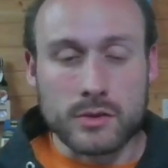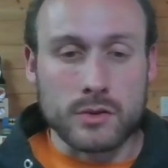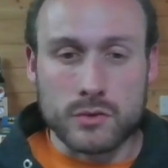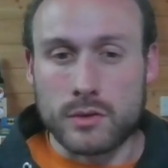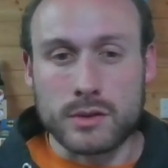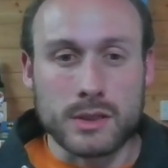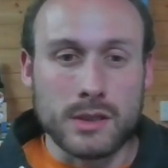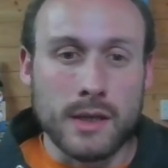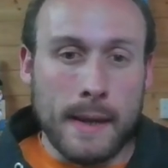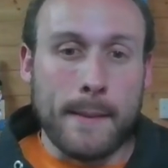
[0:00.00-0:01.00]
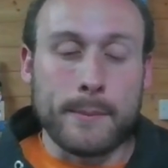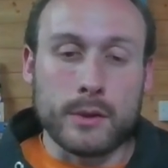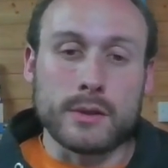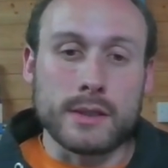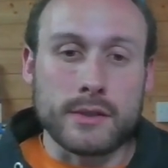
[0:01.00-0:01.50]
constructed,
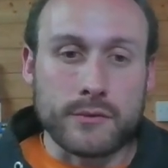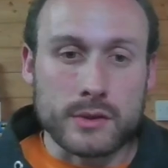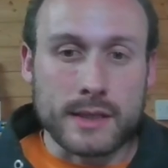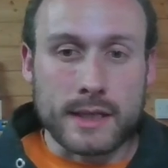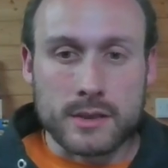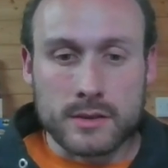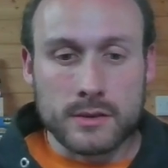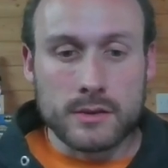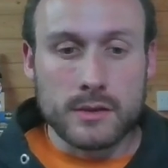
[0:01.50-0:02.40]
building different decks,